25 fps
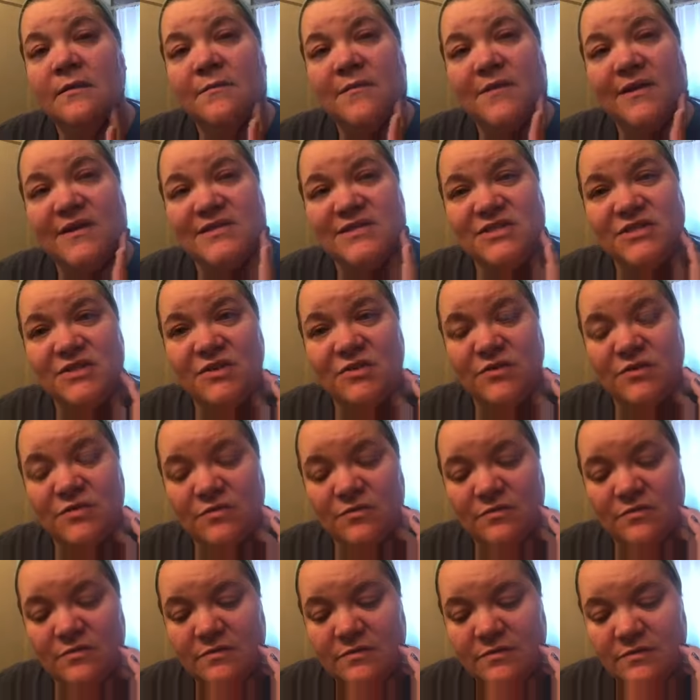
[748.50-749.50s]
Because, you
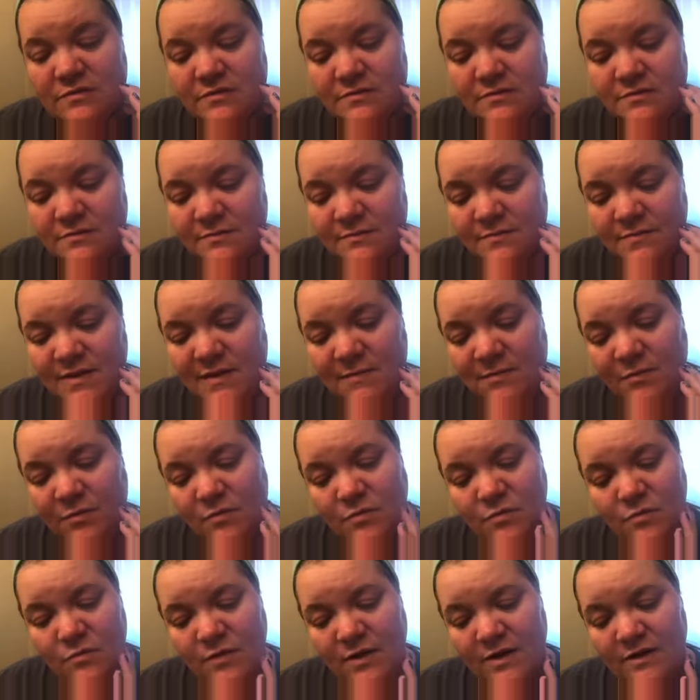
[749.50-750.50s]
know, people
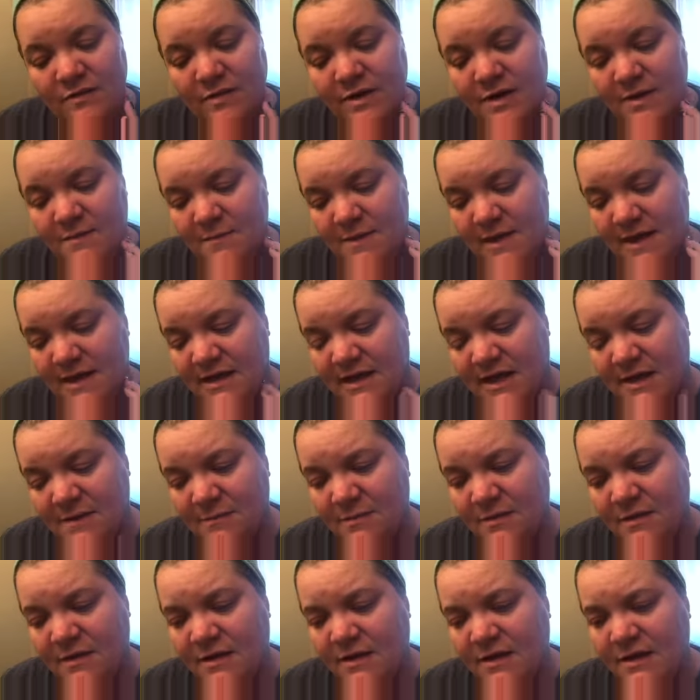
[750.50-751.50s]
who wear a lot of makeup,